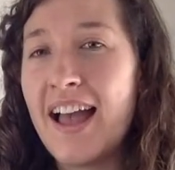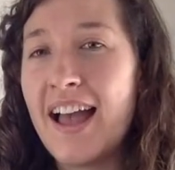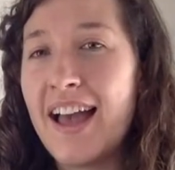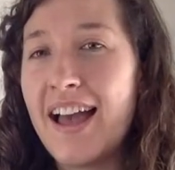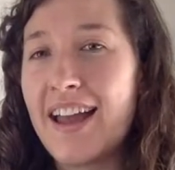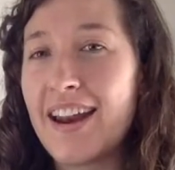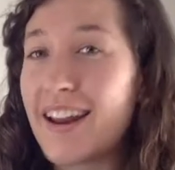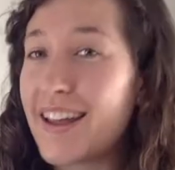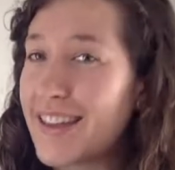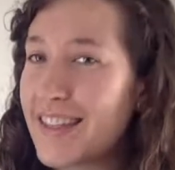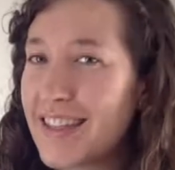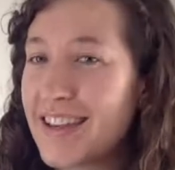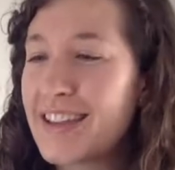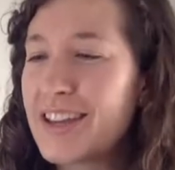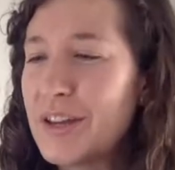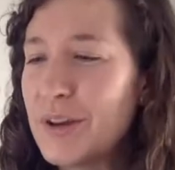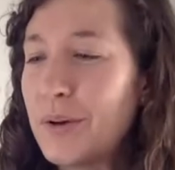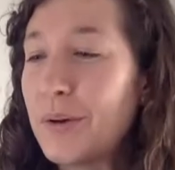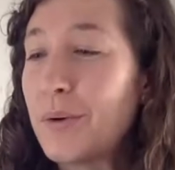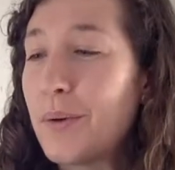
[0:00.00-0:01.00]
and I think
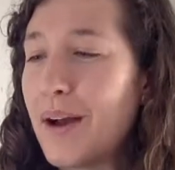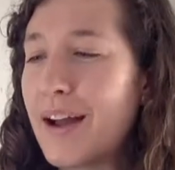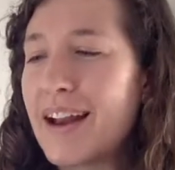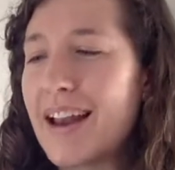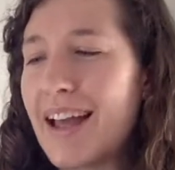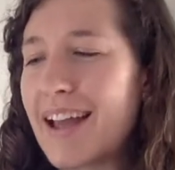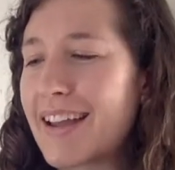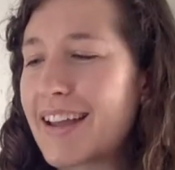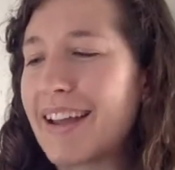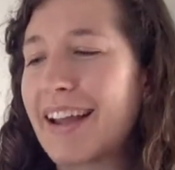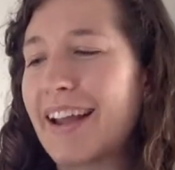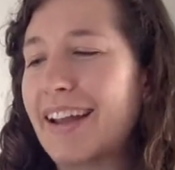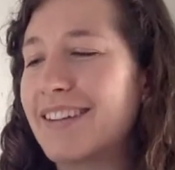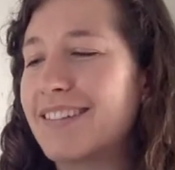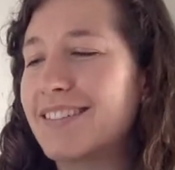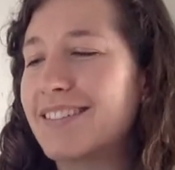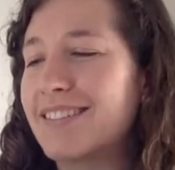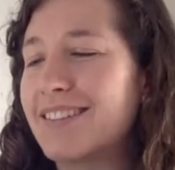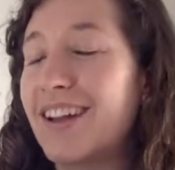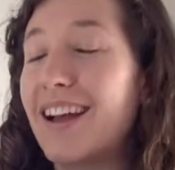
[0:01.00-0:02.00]
you'll quite like it.
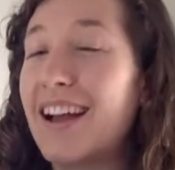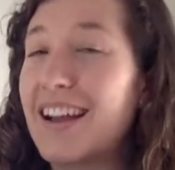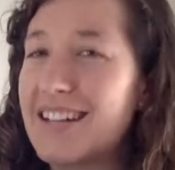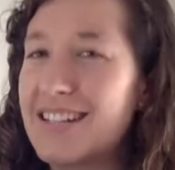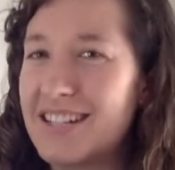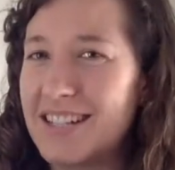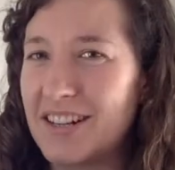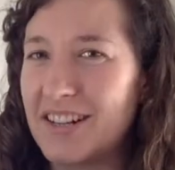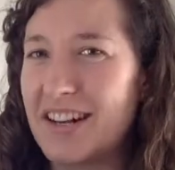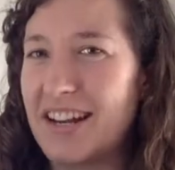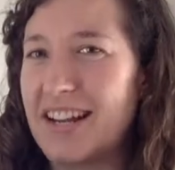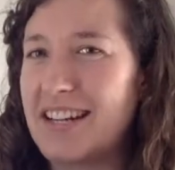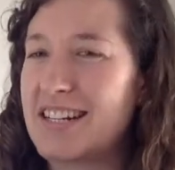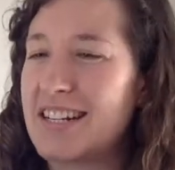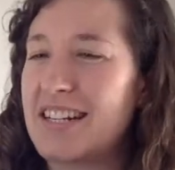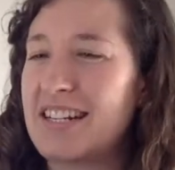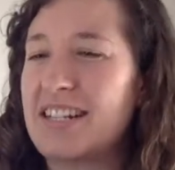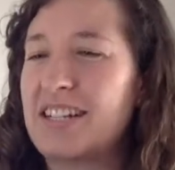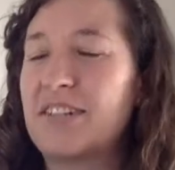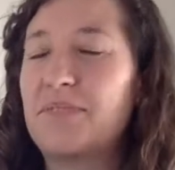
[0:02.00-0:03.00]
I certainly
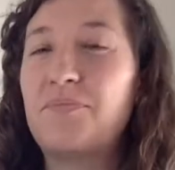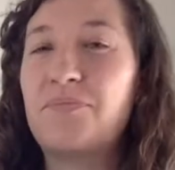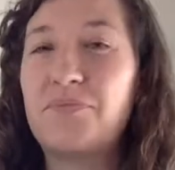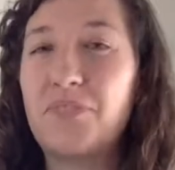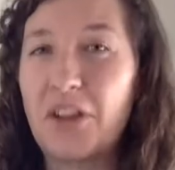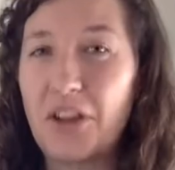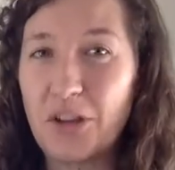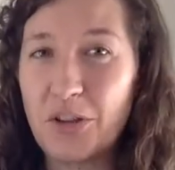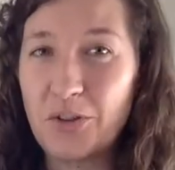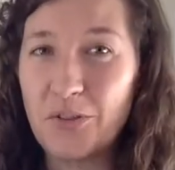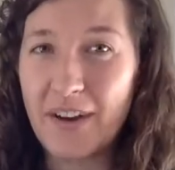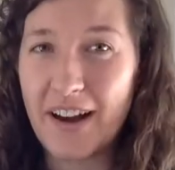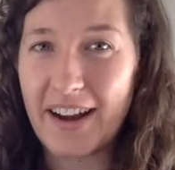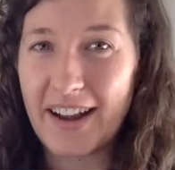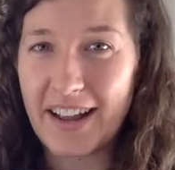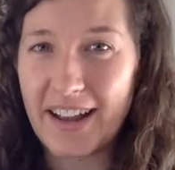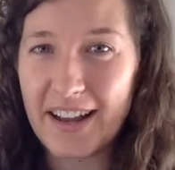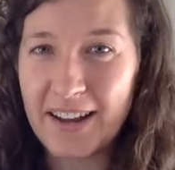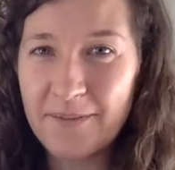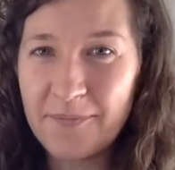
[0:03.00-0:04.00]
did. Are you
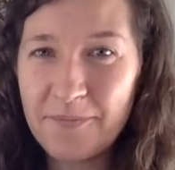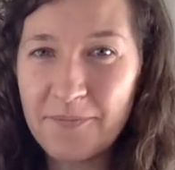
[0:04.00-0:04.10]
ready?